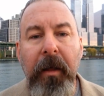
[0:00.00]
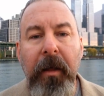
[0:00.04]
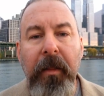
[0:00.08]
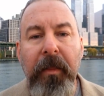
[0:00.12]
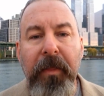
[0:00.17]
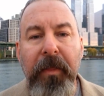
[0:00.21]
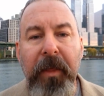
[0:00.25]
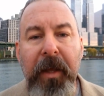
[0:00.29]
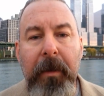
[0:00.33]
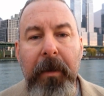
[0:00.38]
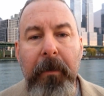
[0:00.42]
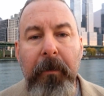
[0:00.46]

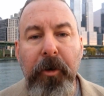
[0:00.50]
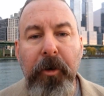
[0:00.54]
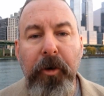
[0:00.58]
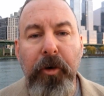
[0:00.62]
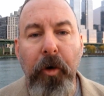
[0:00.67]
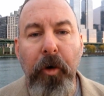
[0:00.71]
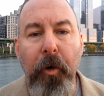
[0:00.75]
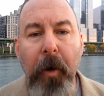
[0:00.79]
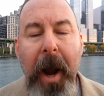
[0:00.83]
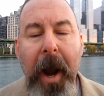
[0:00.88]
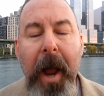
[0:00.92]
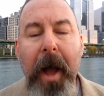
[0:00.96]
the
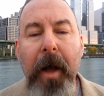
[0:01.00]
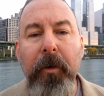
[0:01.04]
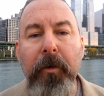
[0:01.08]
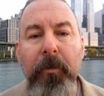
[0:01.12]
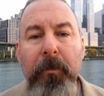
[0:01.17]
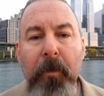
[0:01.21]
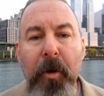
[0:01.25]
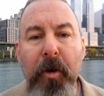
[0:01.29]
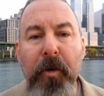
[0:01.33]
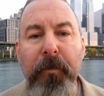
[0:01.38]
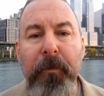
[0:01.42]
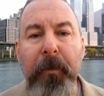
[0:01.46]
ground
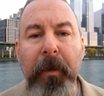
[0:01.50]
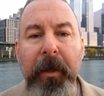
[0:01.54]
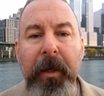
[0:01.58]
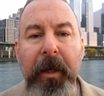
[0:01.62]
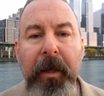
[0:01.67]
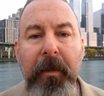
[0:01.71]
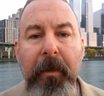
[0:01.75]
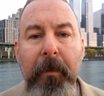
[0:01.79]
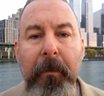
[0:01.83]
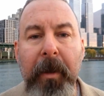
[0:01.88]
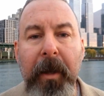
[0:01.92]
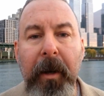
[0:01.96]
movement in
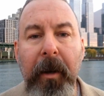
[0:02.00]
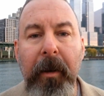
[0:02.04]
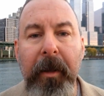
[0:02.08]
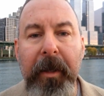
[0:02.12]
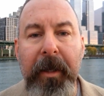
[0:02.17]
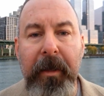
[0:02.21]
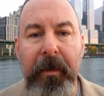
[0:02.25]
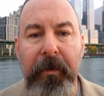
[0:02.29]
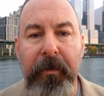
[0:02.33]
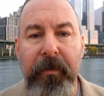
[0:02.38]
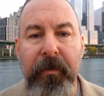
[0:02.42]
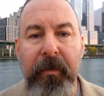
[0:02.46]
the Middle
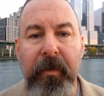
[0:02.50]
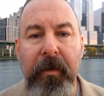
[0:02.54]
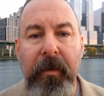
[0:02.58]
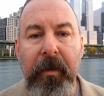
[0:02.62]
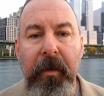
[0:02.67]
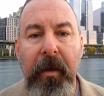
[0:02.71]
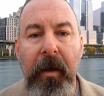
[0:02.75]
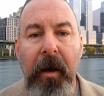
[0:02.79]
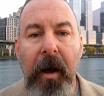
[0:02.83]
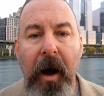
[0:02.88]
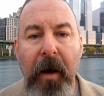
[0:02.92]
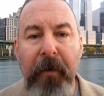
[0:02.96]
East
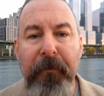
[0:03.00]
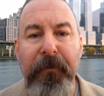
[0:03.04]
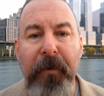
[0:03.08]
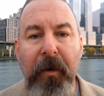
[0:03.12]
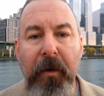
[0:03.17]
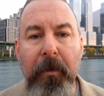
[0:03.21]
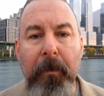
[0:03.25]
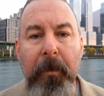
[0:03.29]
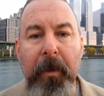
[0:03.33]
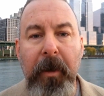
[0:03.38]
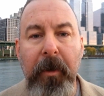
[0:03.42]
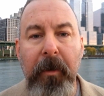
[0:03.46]
of
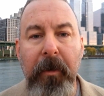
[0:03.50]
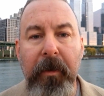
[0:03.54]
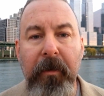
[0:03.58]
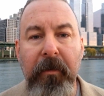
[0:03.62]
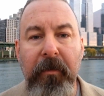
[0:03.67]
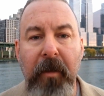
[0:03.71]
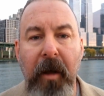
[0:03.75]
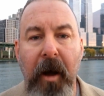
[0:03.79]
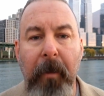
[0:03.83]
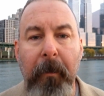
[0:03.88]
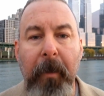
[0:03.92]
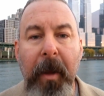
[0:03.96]
fundamental
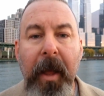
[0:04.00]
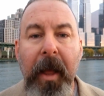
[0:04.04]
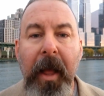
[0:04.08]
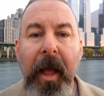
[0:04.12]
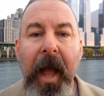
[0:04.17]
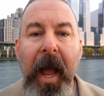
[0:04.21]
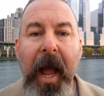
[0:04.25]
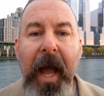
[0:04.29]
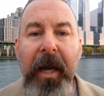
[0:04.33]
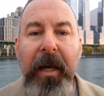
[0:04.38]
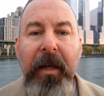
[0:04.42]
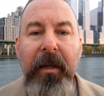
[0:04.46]
Islam.
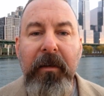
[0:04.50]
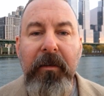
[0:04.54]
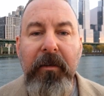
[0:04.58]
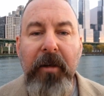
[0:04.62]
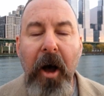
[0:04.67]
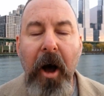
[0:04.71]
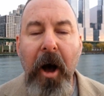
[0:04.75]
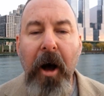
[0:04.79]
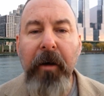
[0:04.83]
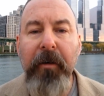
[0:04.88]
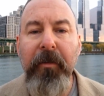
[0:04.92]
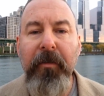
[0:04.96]
And it
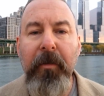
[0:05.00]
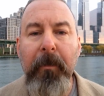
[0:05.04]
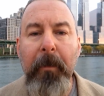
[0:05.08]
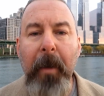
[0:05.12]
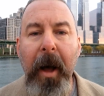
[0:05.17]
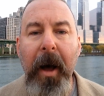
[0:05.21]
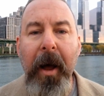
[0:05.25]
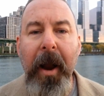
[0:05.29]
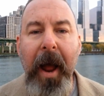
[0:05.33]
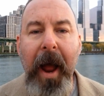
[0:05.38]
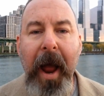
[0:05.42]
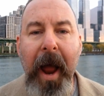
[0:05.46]
talks
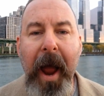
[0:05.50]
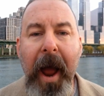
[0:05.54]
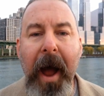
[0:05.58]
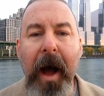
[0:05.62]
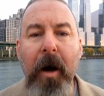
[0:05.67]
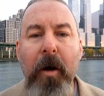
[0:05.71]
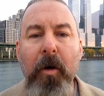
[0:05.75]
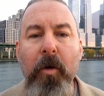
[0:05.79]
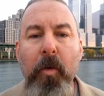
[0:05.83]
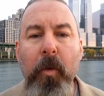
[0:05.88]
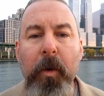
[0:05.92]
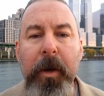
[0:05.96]
about how
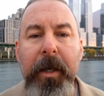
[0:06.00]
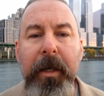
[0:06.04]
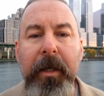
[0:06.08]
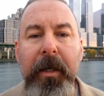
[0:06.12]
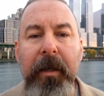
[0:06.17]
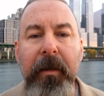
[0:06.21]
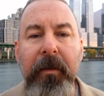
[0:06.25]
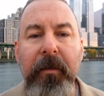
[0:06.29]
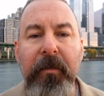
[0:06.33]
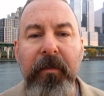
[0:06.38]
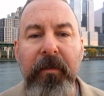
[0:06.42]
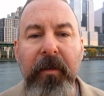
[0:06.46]
we
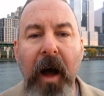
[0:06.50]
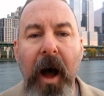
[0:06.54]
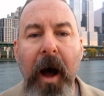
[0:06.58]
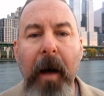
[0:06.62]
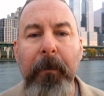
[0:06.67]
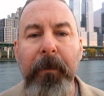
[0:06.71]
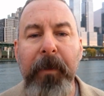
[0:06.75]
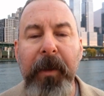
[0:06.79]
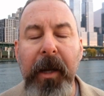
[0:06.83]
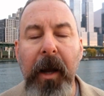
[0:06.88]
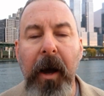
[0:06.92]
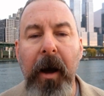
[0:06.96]
can stop
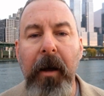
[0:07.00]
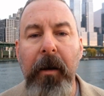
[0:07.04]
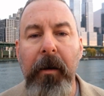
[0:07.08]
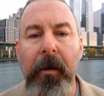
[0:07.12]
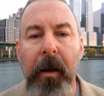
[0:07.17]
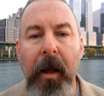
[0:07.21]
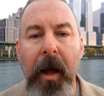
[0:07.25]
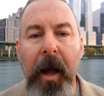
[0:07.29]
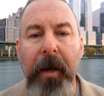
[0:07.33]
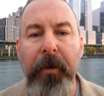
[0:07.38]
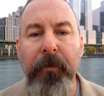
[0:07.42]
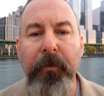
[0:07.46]
the
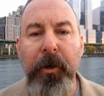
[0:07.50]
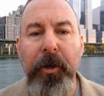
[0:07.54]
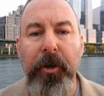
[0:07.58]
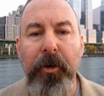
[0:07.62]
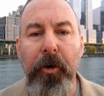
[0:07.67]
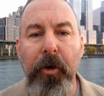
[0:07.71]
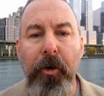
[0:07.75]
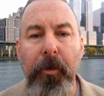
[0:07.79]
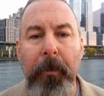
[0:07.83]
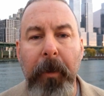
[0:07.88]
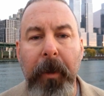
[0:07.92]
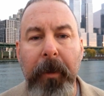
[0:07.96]
online
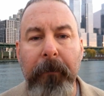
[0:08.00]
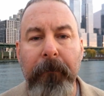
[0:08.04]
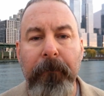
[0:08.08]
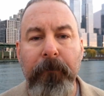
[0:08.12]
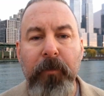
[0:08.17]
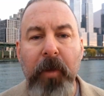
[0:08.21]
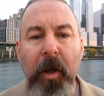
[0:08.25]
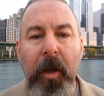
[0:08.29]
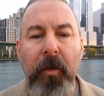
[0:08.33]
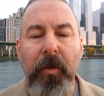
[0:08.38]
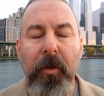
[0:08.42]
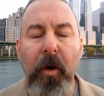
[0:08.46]
recruitment.
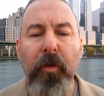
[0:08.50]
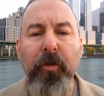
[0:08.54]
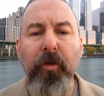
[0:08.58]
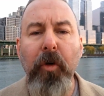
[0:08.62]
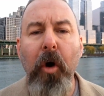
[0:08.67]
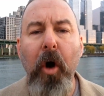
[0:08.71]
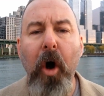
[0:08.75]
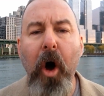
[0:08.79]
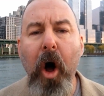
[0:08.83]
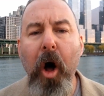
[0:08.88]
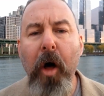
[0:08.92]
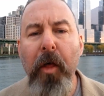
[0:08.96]
Those are
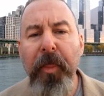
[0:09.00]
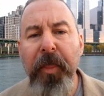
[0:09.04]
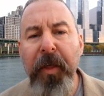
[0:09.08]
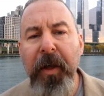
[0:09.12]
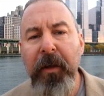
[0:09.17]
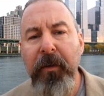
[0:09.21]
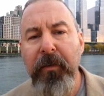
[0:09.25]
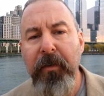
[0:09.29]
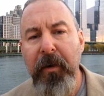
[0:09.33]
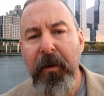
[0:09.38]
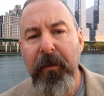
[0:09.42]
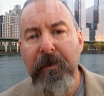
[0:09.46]
all things that are